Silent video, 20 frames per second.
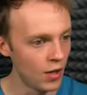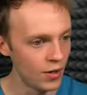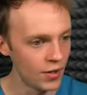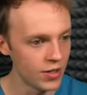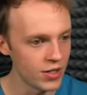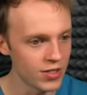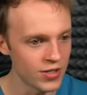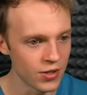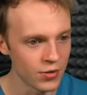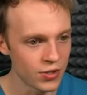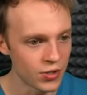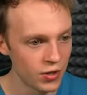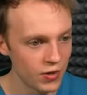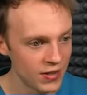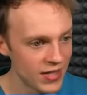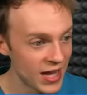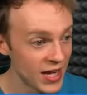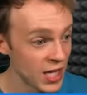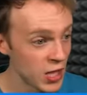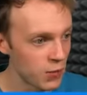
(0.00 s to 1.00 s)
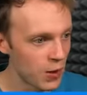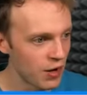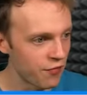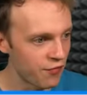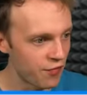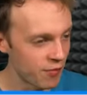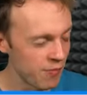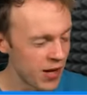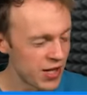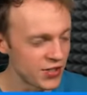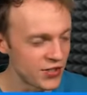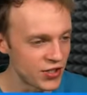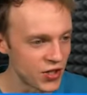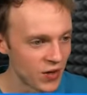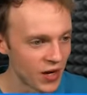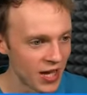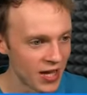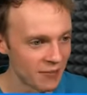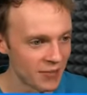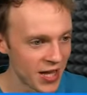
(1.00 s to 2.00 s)
Oh, no, you don't. You're not getting away from us.
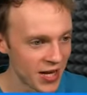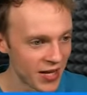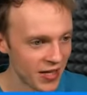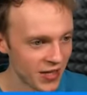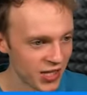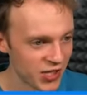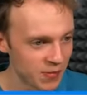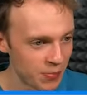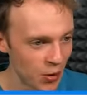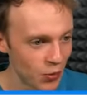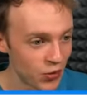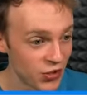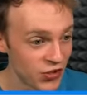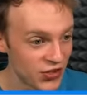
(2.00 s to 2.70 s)
Don't let him get in this boat.